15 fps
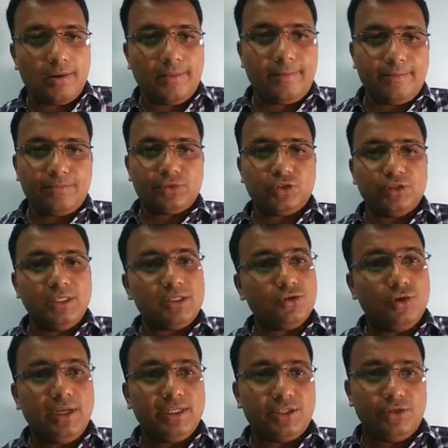
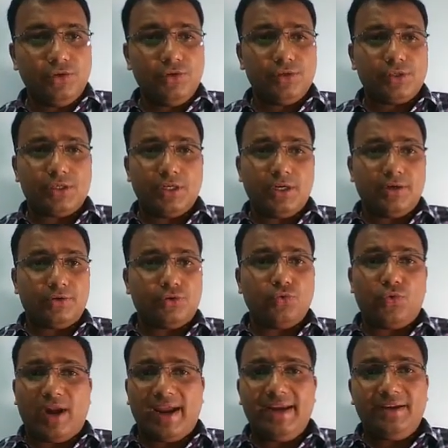So this tool is used
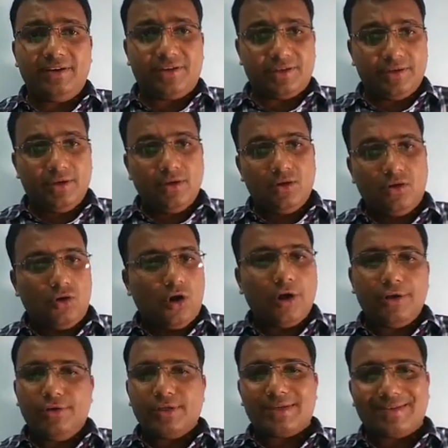to write
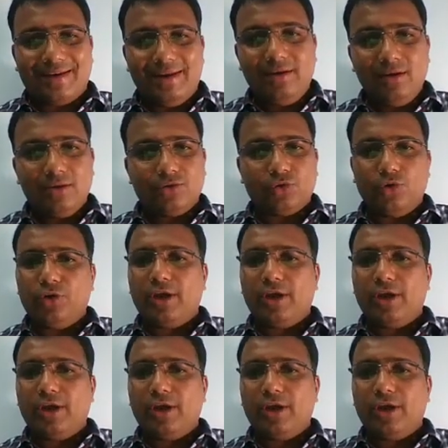on your screen.